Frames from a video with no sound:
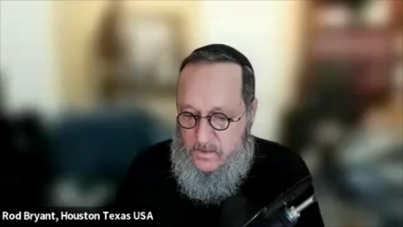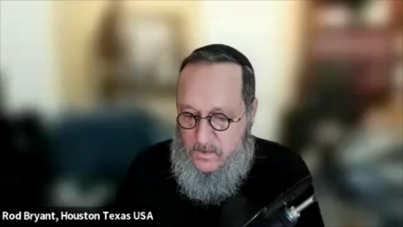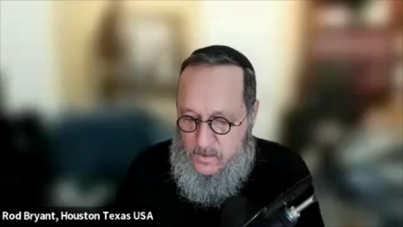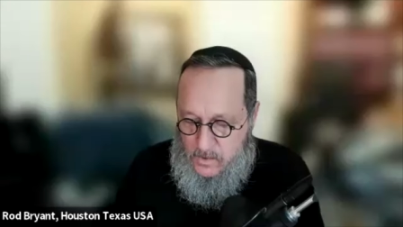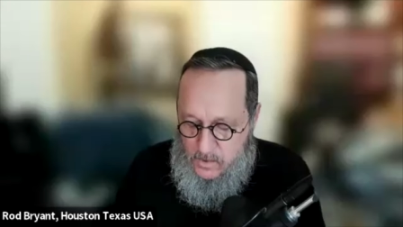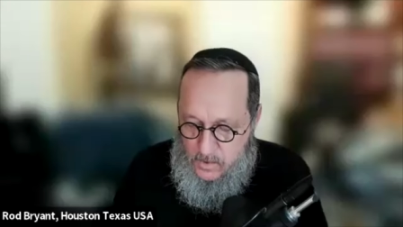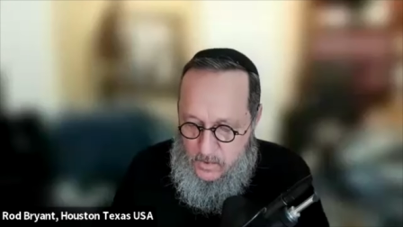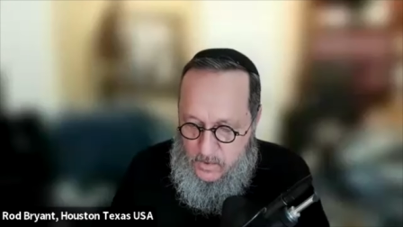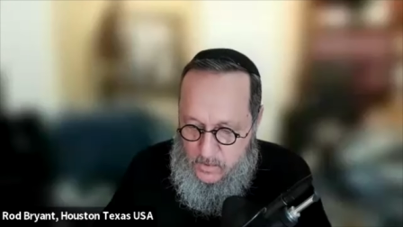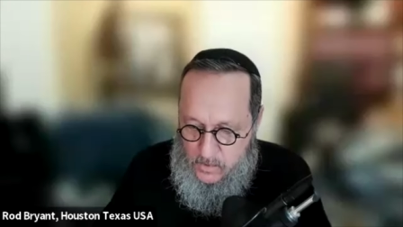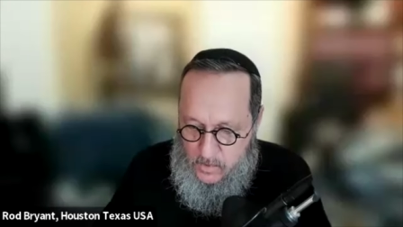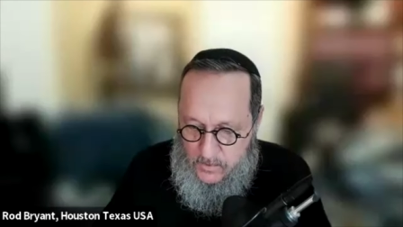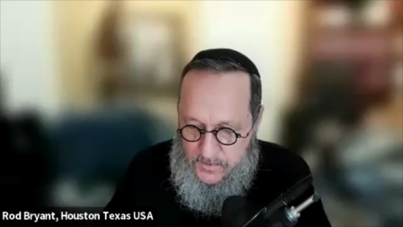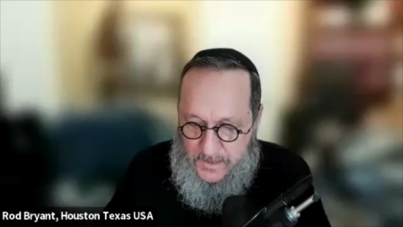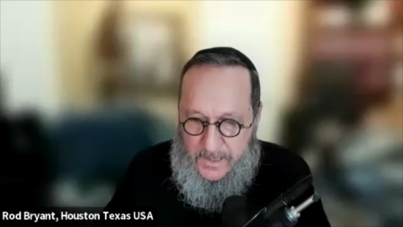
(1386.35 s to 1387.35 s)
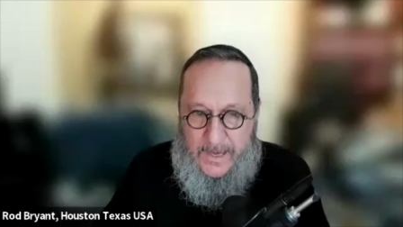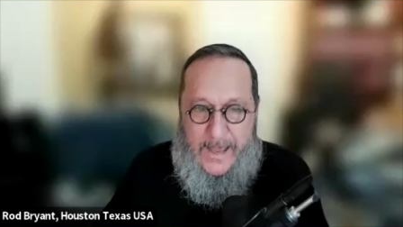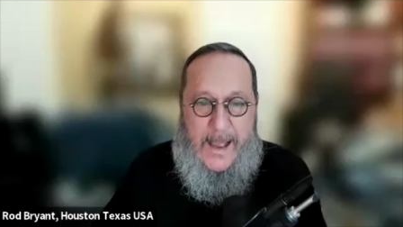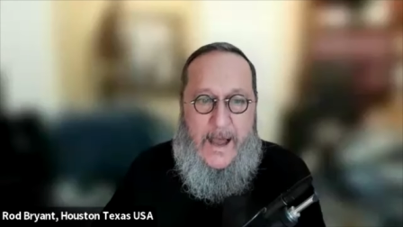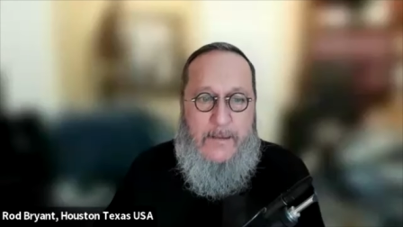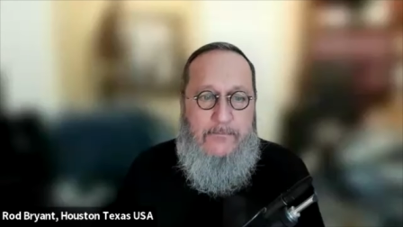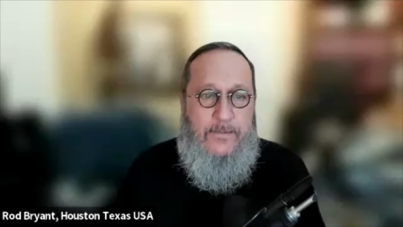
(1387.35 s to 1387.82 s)
to the
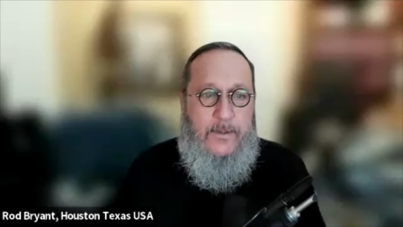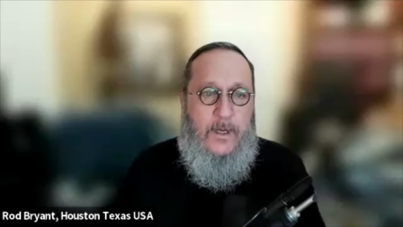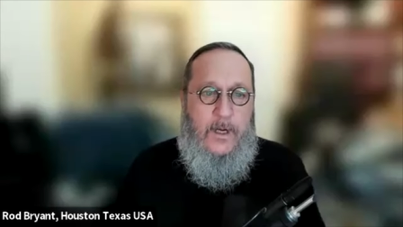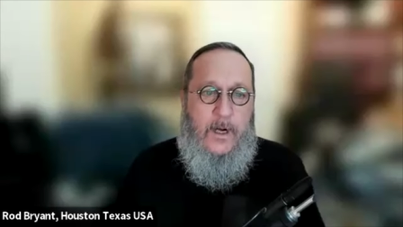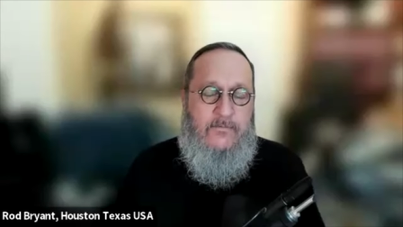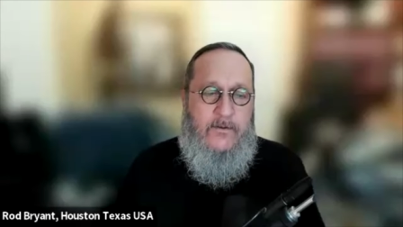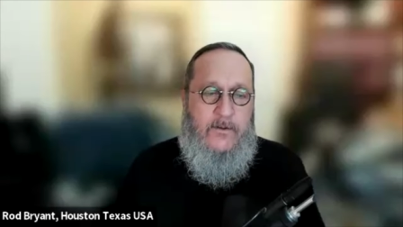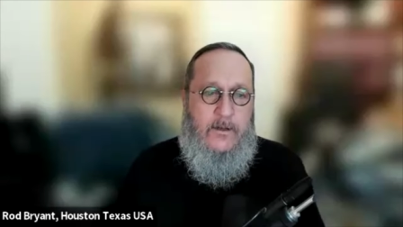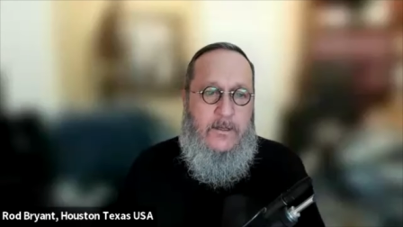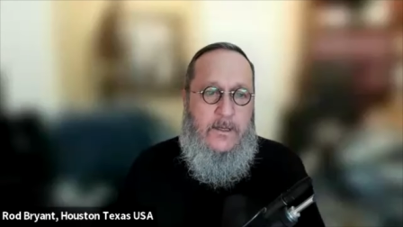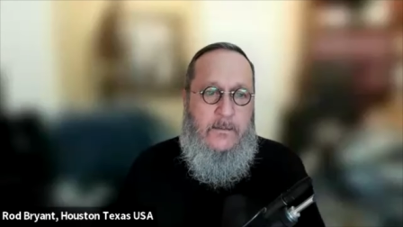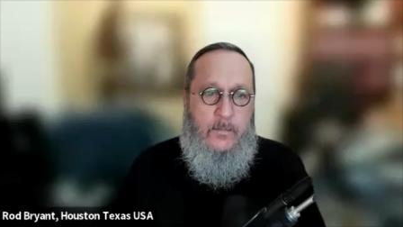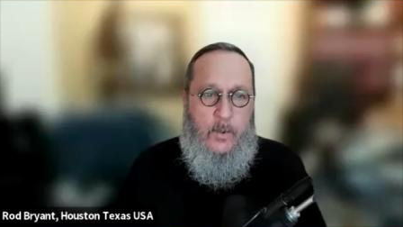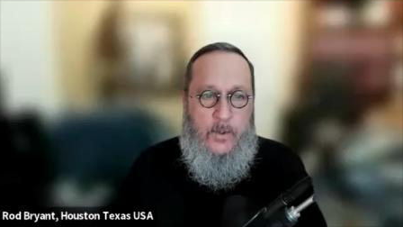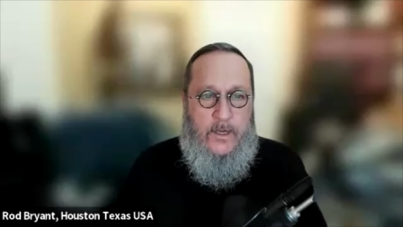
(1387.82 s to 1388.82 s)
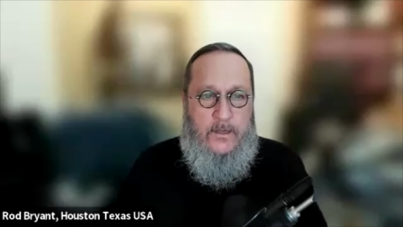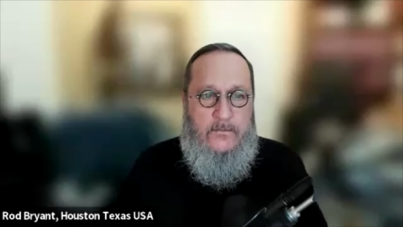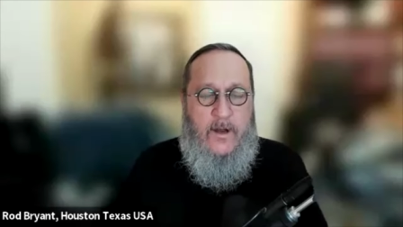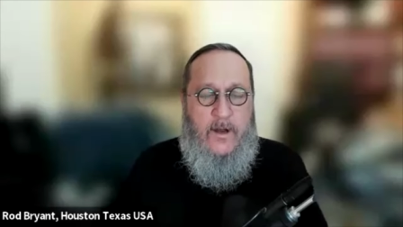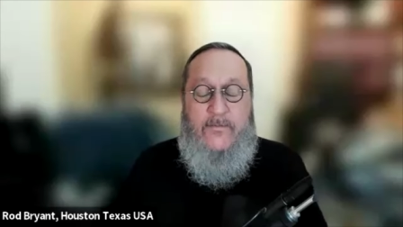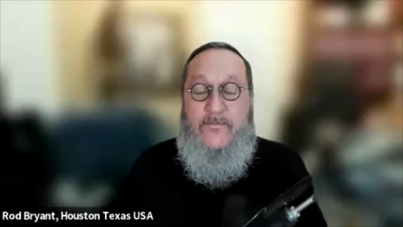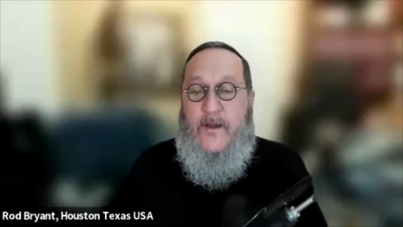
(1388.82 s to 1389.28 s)
lap of imuna,
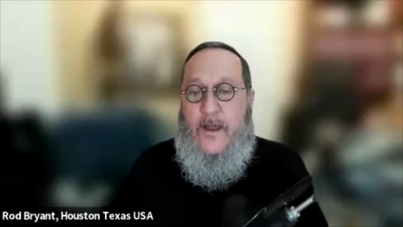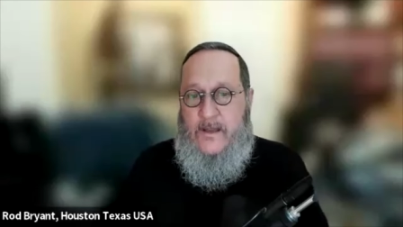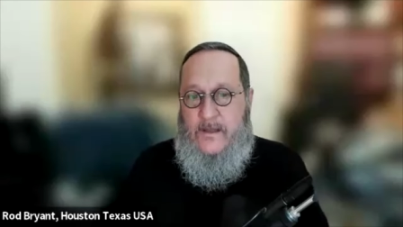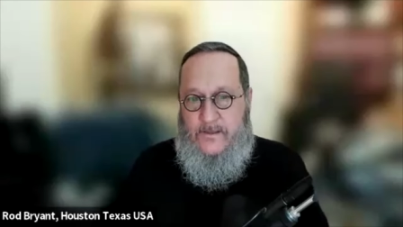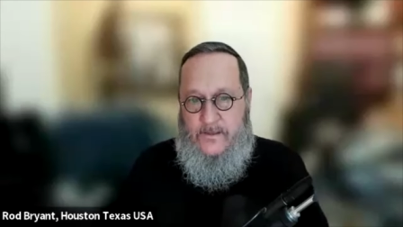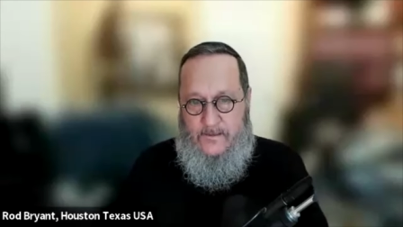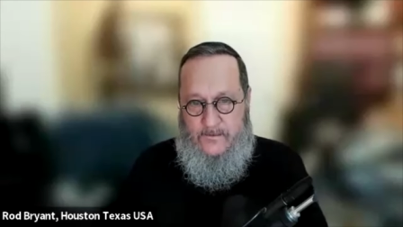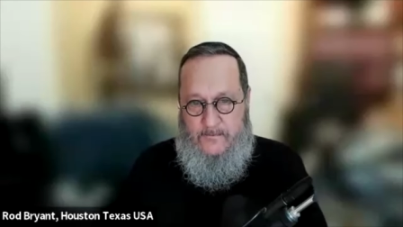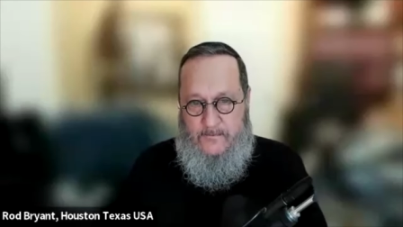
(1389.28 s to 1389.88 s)
faith,